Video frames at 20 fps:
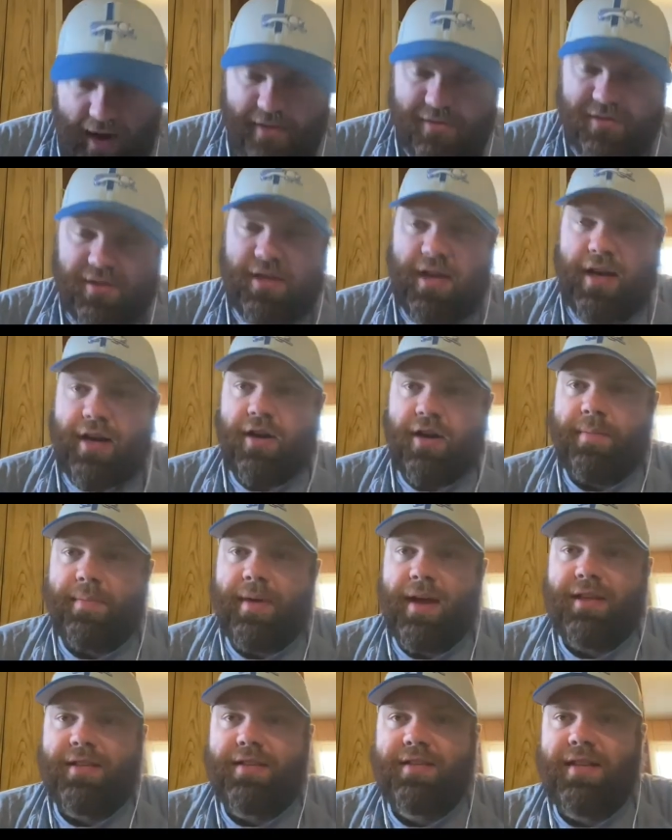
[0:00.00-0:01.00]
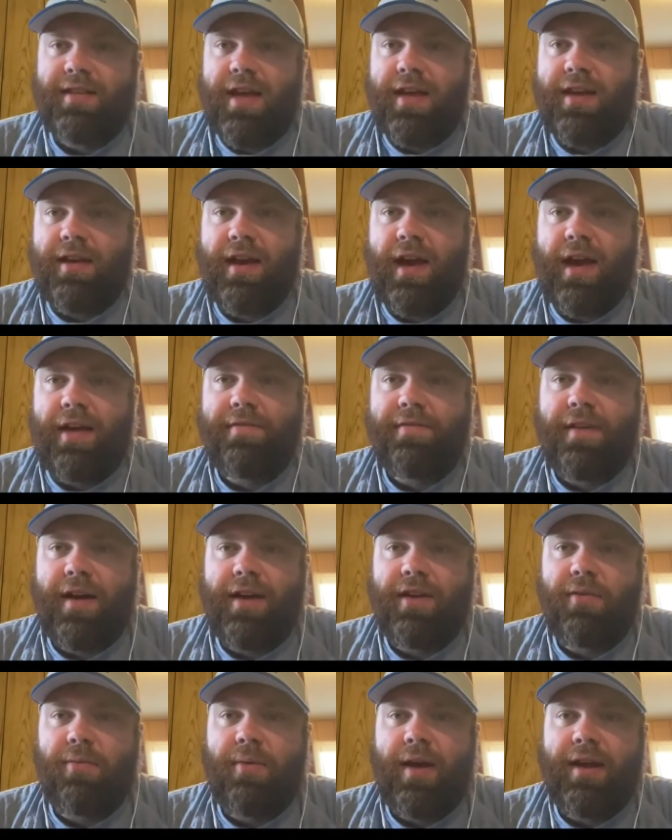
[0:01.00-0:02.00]
State or Penn State. You got to
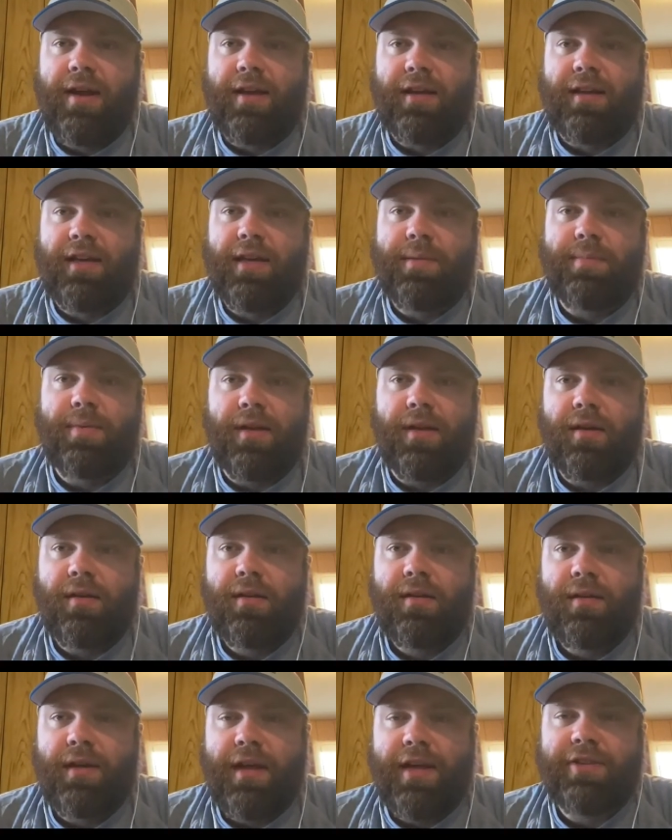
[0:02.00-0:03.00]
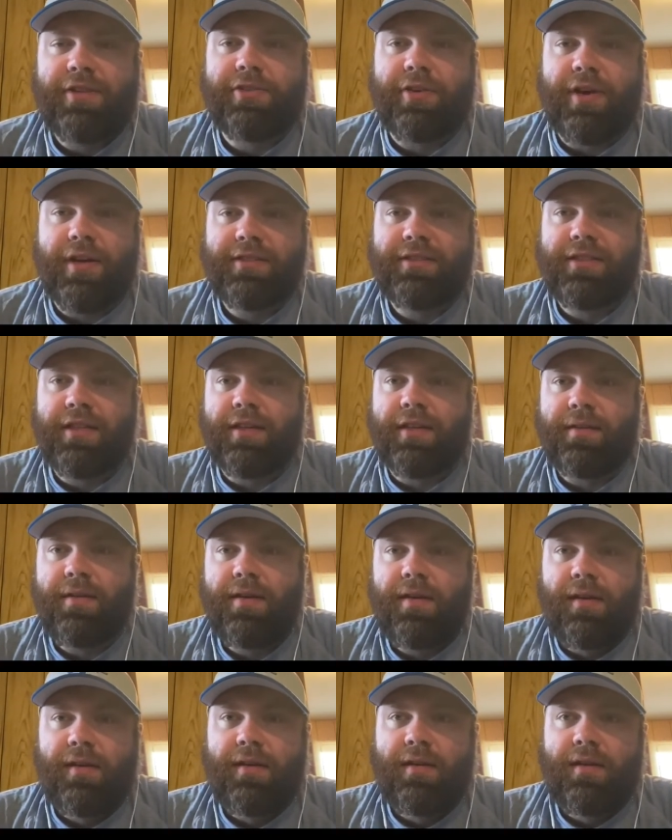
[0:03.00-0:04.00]
find a way to keep it interesting
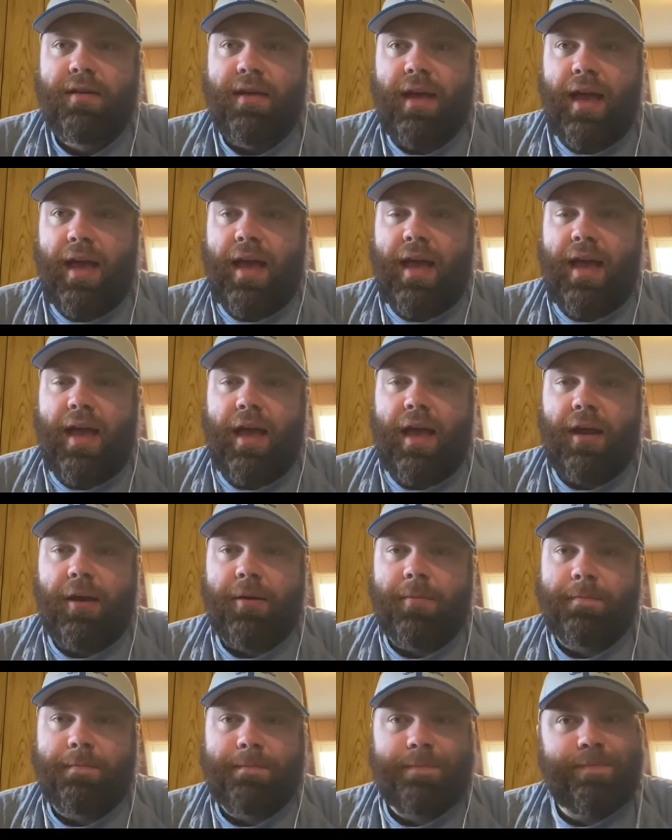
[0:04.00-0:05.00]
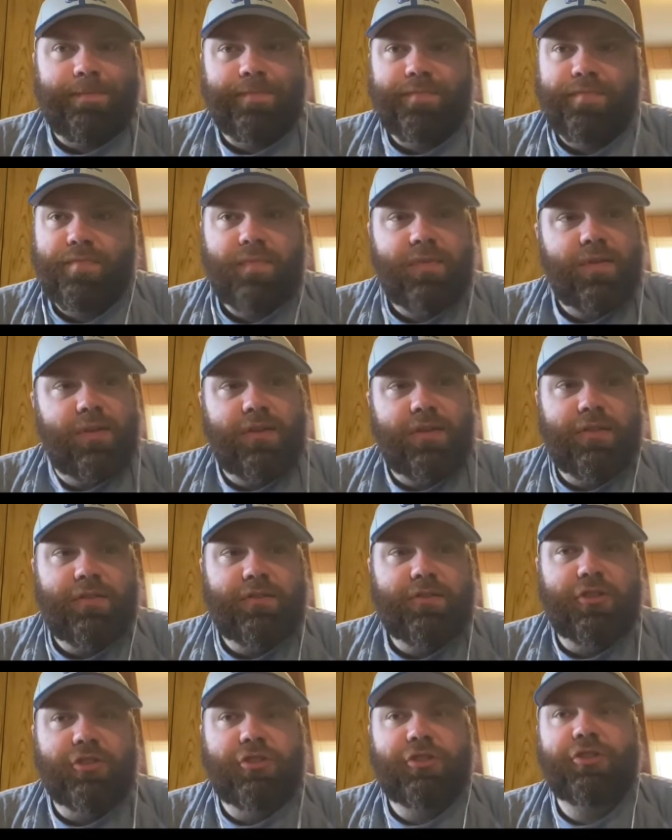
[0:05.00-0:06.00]
and
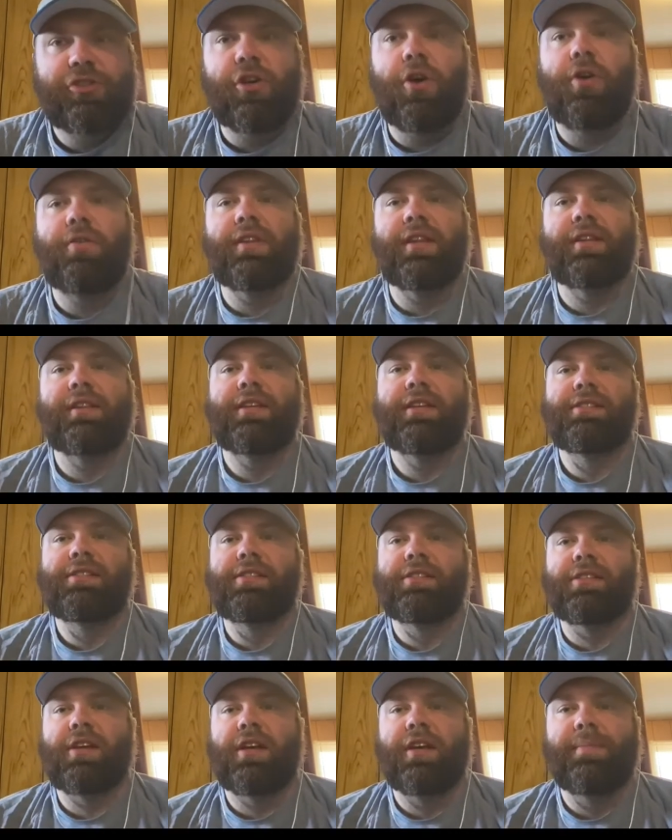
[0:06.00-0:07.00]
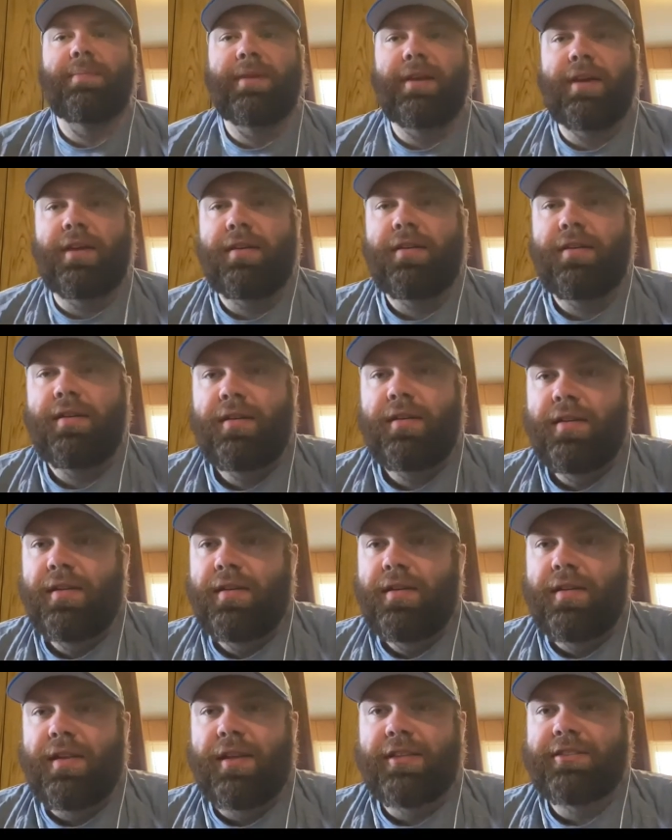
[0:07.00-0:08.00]
just show that this is an
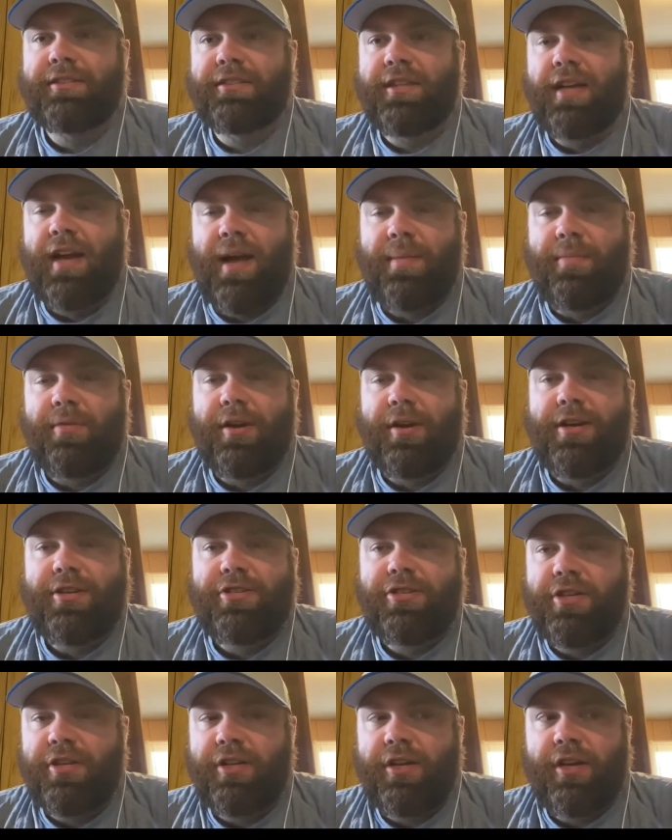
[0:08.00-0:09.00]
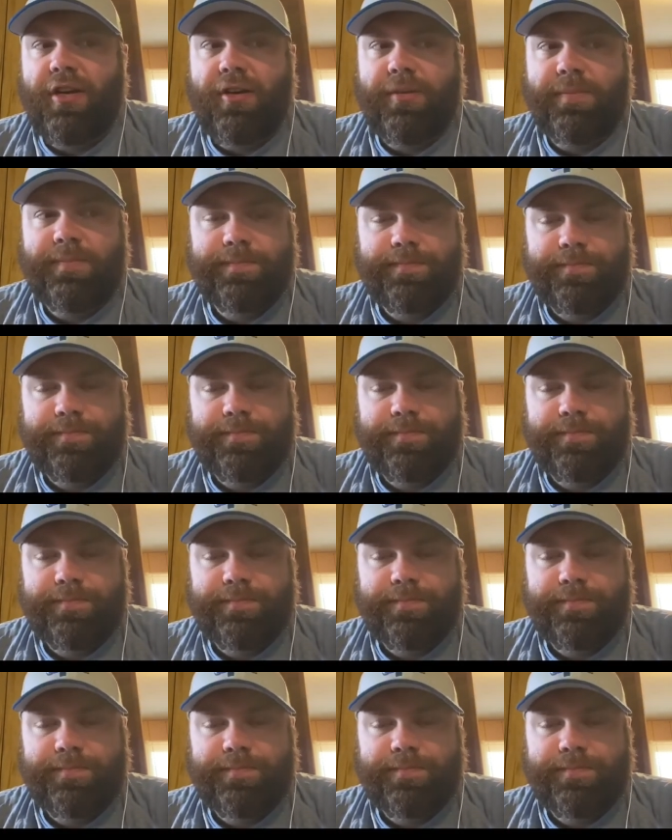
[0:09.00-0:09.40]
aberration year.